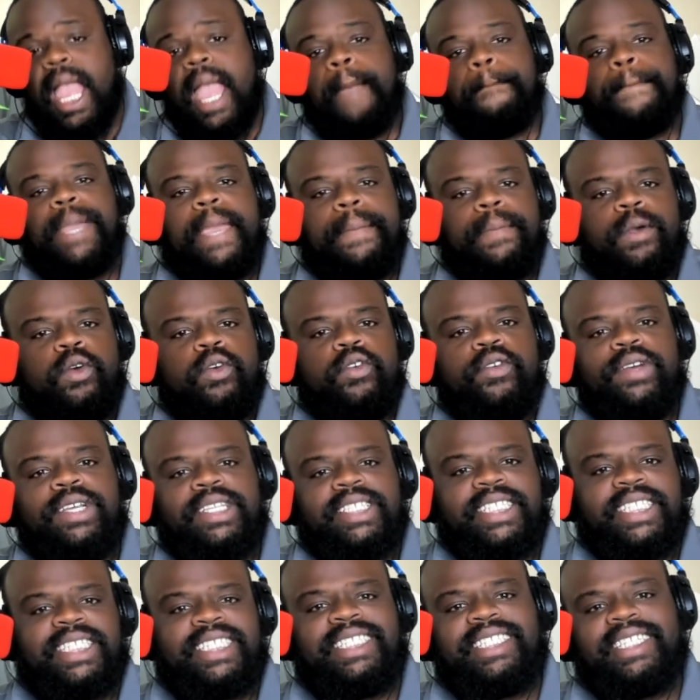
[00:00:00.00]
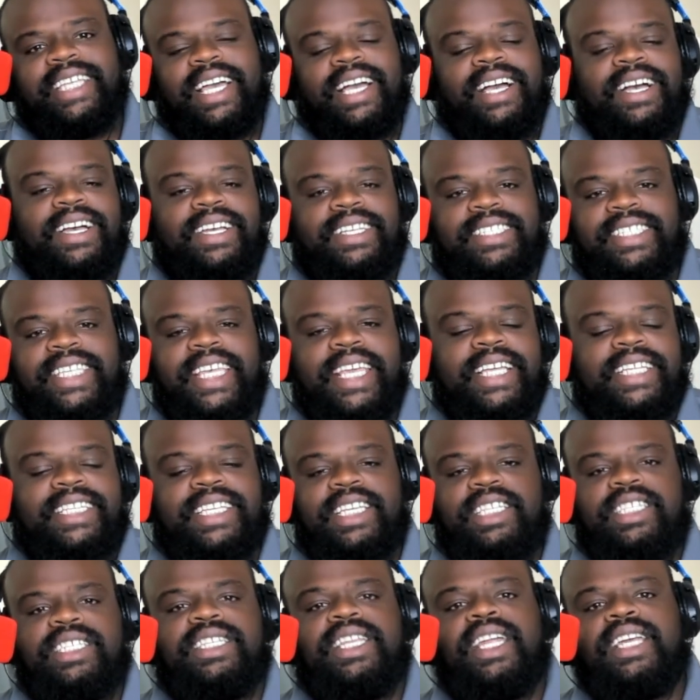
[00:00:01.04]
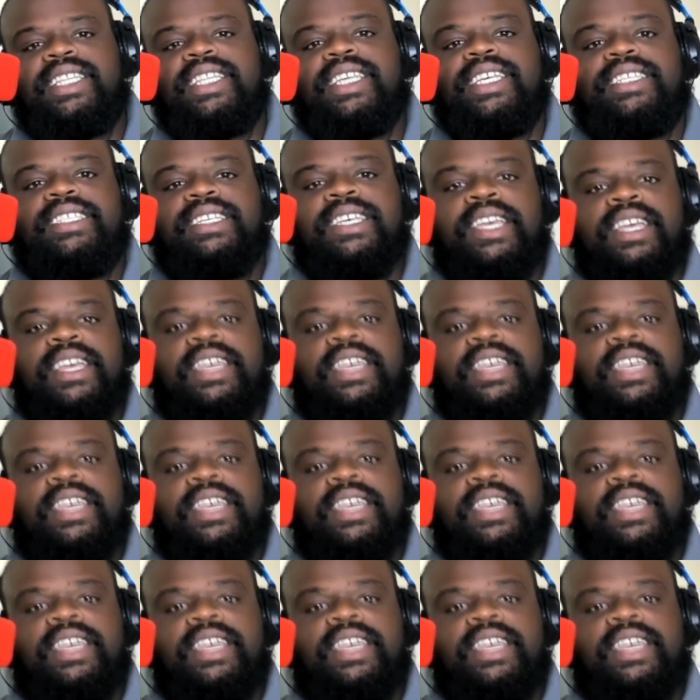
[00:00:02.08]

People who uh, seek attention like this,